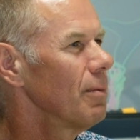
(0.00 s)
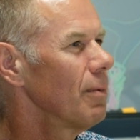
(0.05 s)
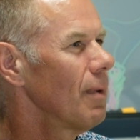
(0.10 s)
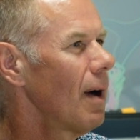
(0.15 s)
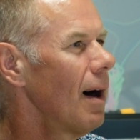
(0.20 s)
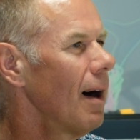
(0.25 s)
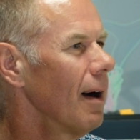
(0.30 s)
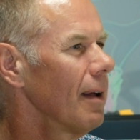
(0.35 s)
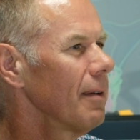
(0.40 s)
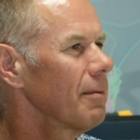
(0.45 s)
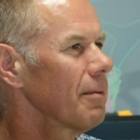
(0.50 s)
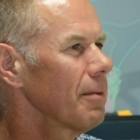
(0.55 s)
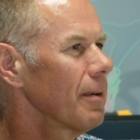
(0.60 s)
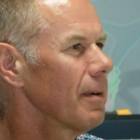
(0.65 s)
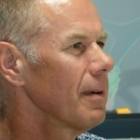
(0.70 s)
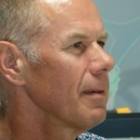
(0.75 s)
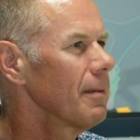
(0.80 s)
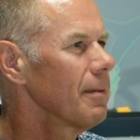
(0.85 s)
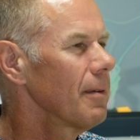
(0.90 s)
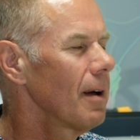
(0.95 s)
ride
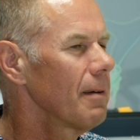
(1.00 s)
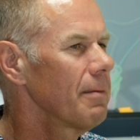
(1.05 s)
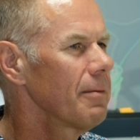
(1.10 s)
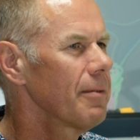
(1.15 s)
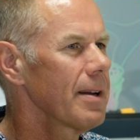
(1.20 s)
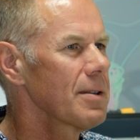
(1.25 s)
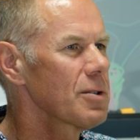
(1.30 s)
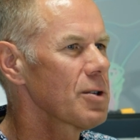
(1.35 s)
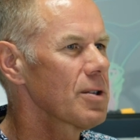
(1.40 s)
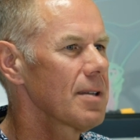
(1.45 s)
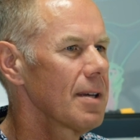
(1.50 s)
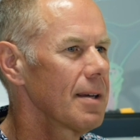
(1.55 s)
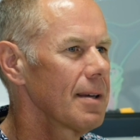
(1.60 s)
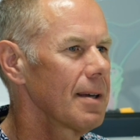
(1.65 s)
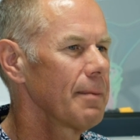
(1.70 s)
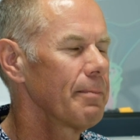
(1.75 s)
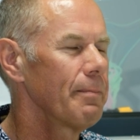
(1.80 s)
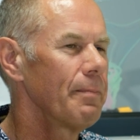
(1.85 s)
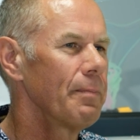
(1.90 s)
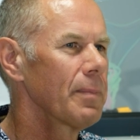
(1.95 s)
for a French
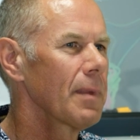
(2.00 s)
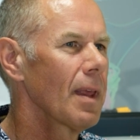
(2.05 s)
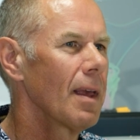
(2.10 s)
team,